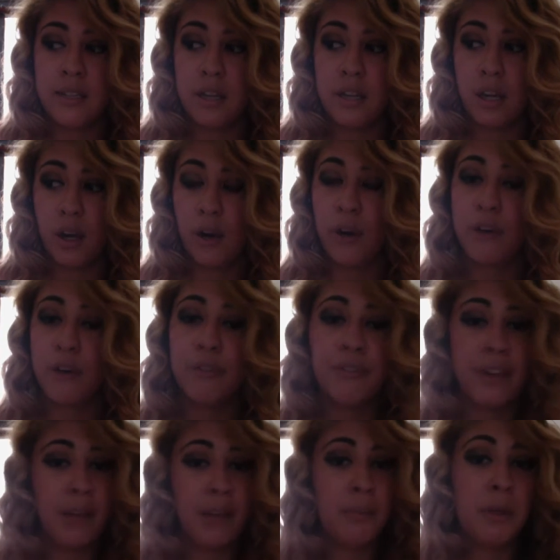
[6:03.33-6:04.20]
her
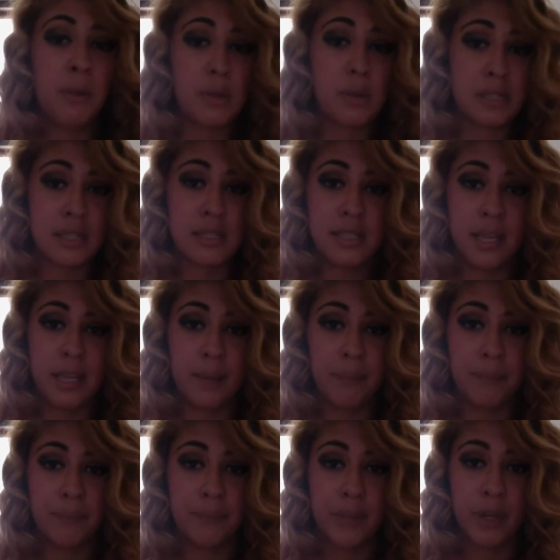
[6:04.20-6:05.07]
family was the
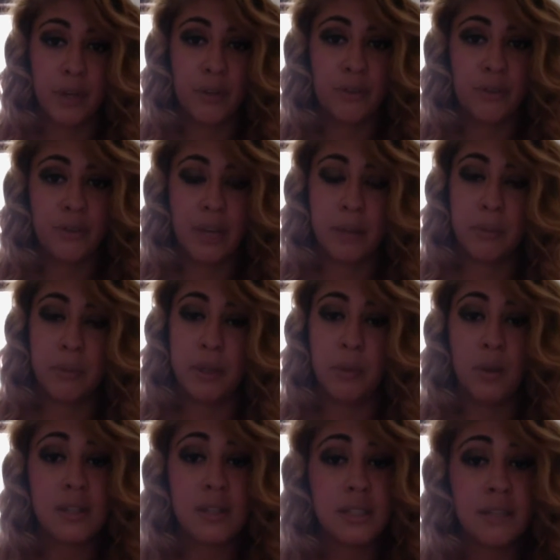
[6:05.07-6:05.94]
same. Her family,
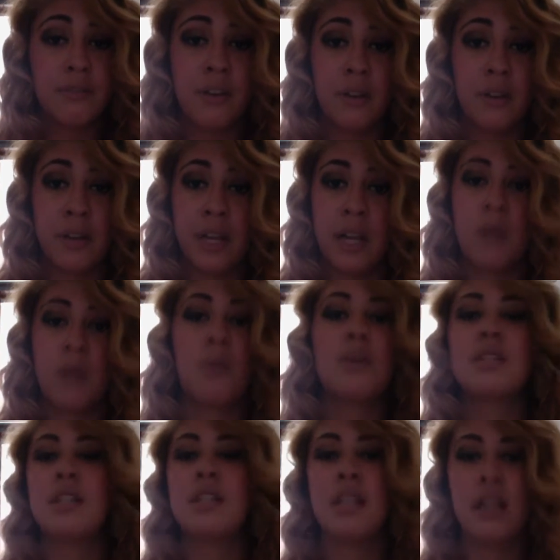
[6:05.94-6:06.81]
once they found out I
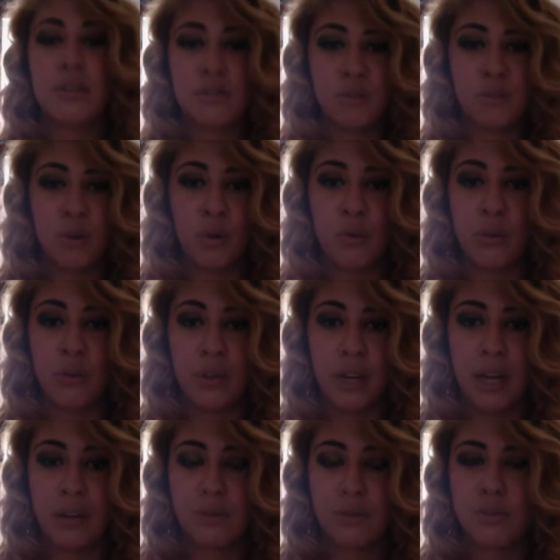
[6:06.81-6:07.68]
wasn't allowed to go over
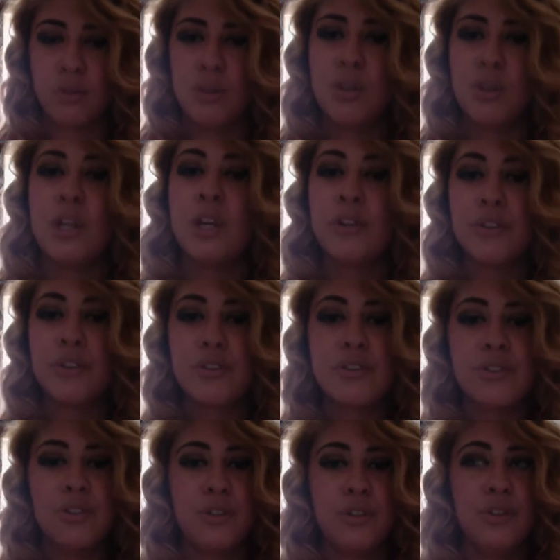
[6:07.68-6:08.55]
their house. So you
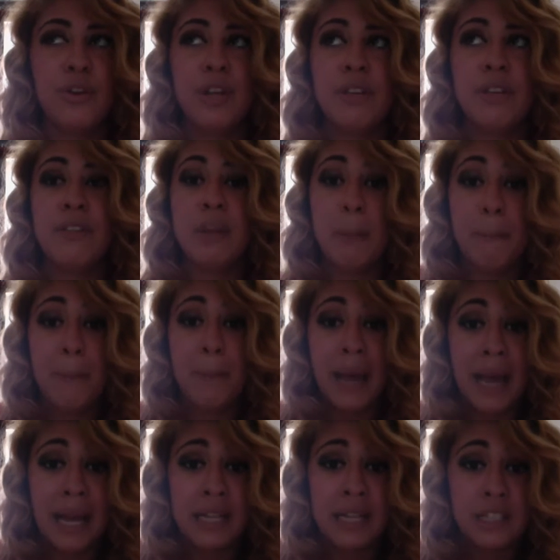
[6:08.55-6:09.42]
could even
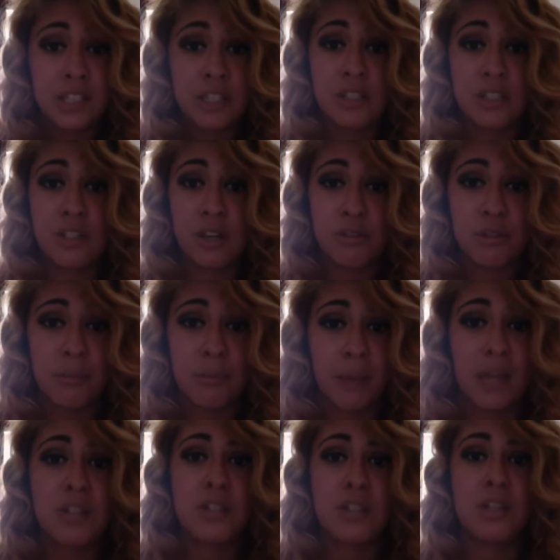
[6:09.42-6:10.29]
imagine, start to
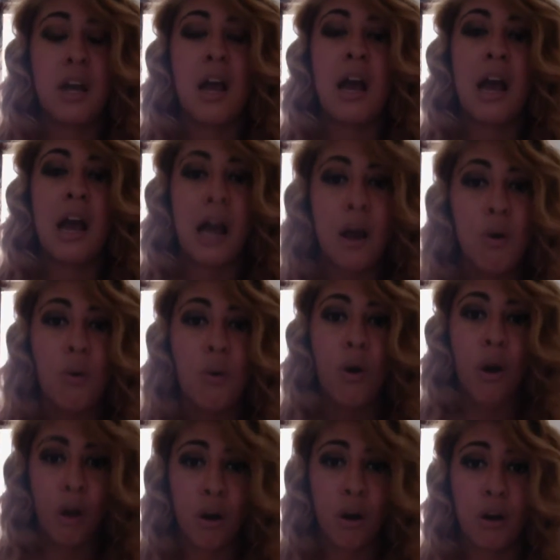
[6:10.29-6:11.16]
imagine how
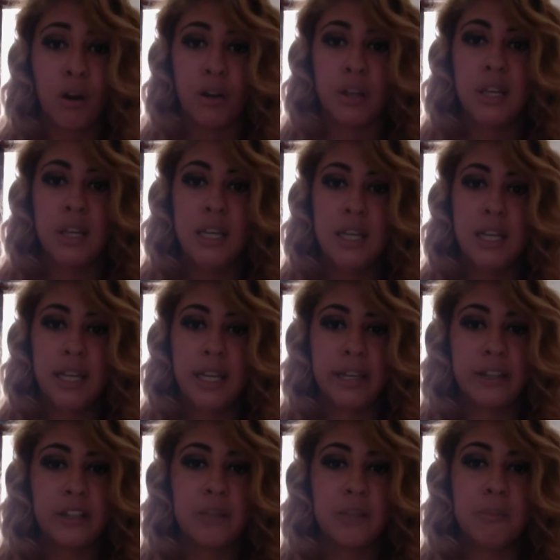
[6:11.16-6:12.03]
hard
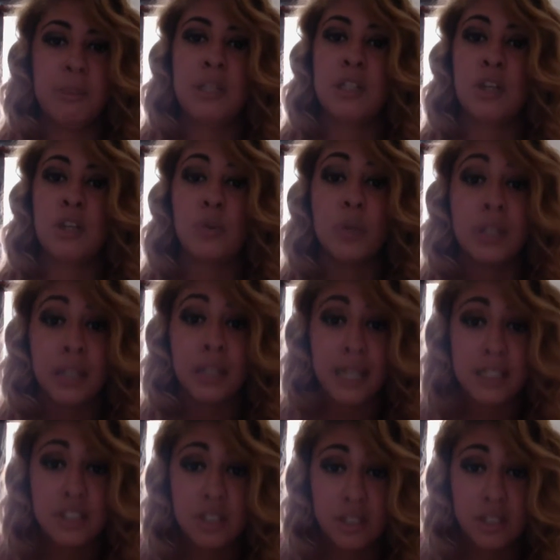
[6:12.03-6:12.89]
it could be in a
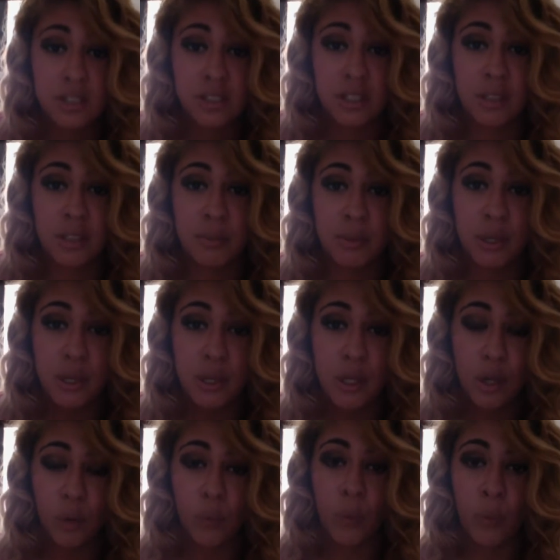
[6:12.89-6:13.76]
relationship
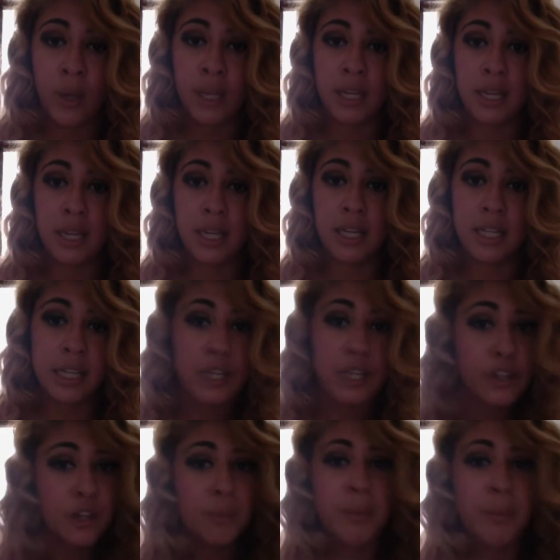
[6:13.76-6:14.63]
when
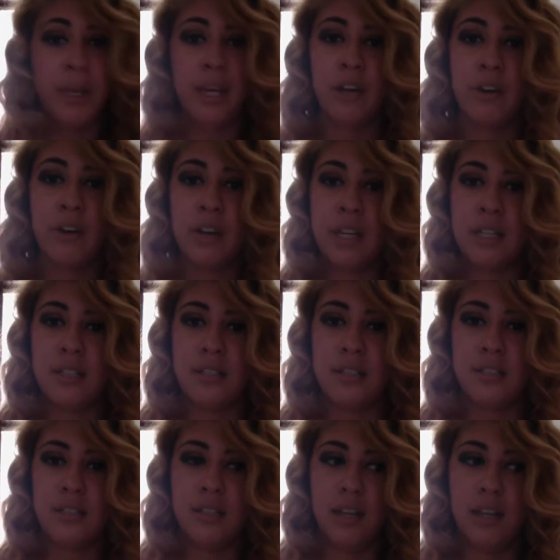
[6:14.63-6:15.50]
neither
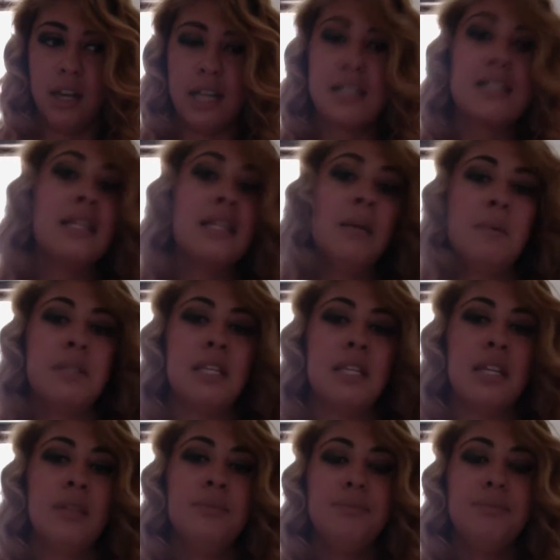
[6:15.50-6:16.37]
parents accept it.